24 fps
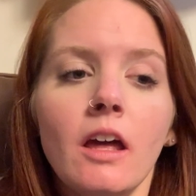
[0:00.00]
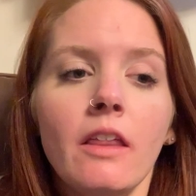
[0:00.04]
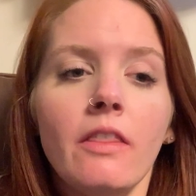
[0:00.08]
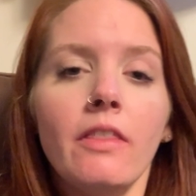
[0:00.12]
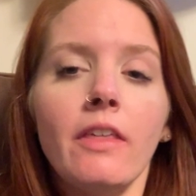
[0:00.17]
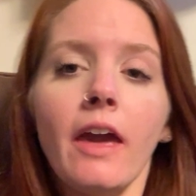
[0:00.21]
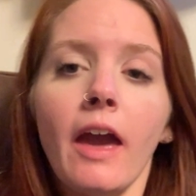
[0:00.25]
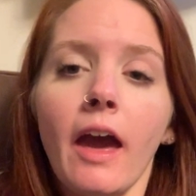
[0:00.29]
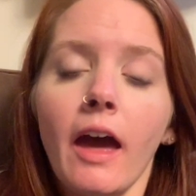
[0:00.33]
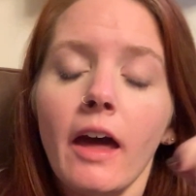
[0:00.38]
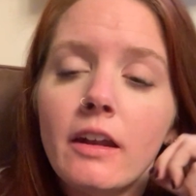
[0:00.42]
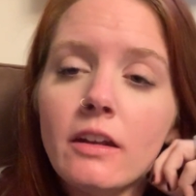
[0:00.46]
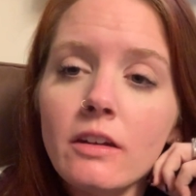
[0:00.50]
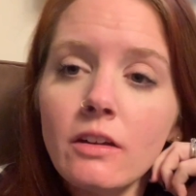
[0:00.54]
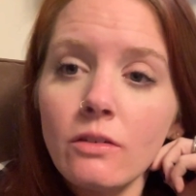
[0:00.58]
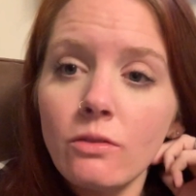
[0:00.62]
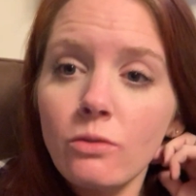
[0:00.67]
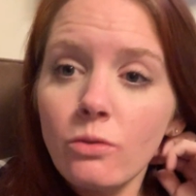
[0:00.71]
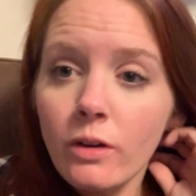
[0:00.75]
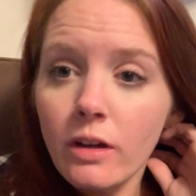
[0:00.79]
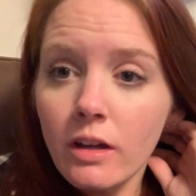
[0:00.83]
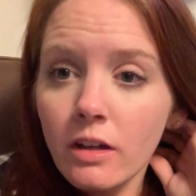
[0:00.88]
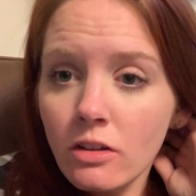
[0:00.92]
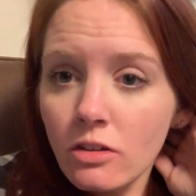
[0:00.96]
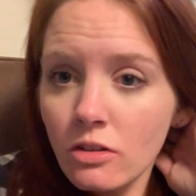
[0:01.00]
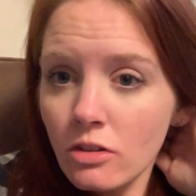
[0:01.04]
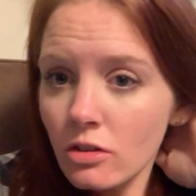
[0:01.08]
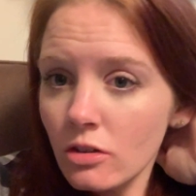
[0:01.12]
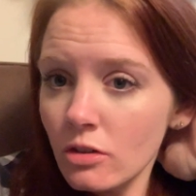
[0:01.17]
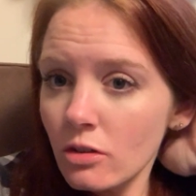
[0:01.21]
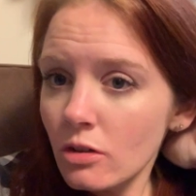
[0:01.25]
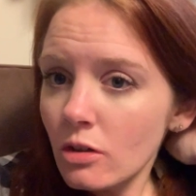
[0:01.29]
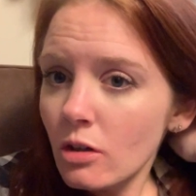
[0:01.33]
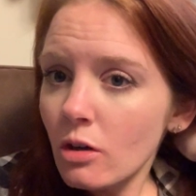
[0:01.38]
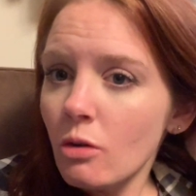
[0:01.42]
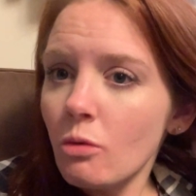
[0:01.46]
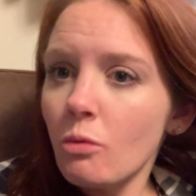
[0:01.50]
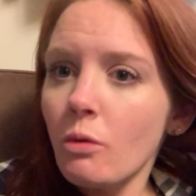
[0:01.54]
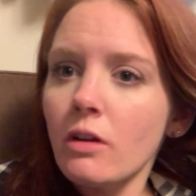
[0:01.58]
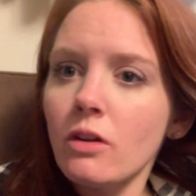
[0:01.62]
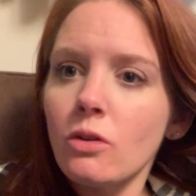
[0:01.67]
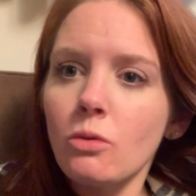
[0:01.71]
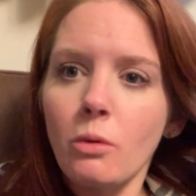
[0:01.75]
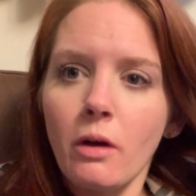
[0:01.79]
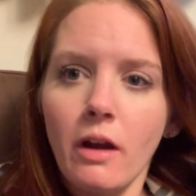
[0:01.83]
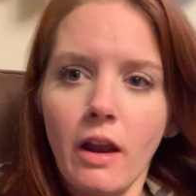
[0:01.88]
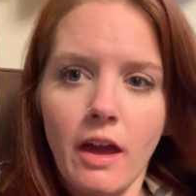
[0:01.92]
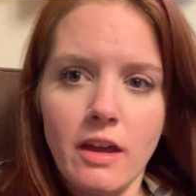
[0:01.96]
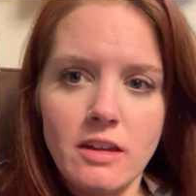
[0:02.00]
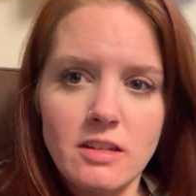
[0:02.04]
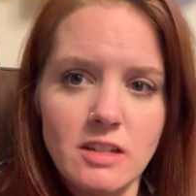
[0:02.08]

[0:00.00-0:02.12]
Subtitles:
the end of week 2 was when I